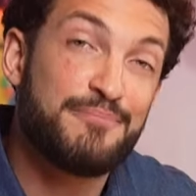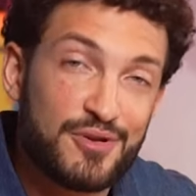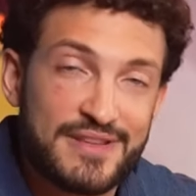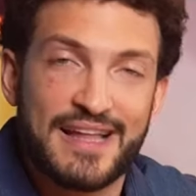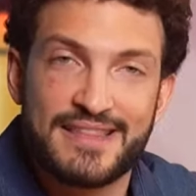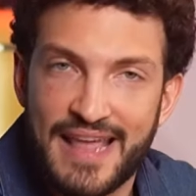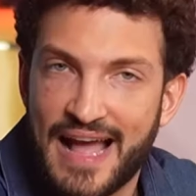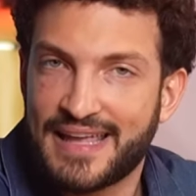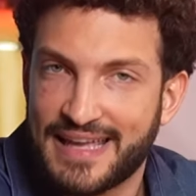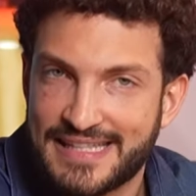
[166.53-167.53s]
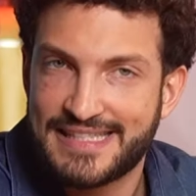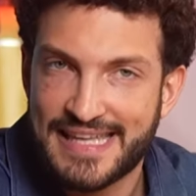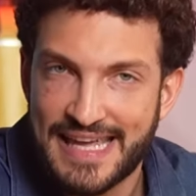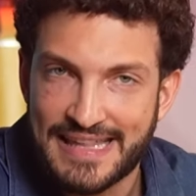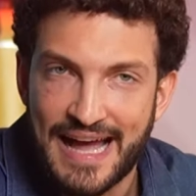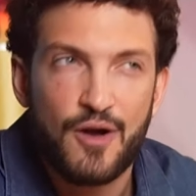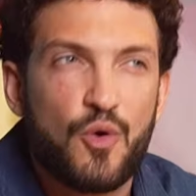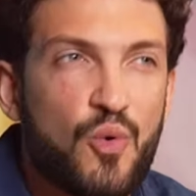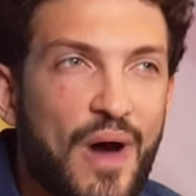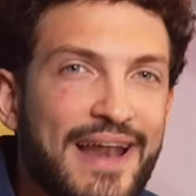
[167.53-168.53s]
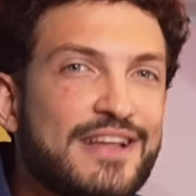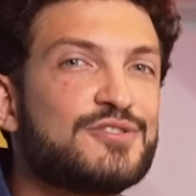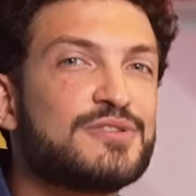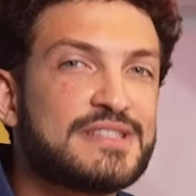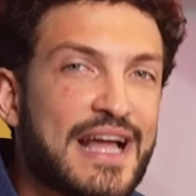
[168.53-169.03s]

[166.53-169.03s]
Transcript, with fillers: I still get bitten, you should ask yourself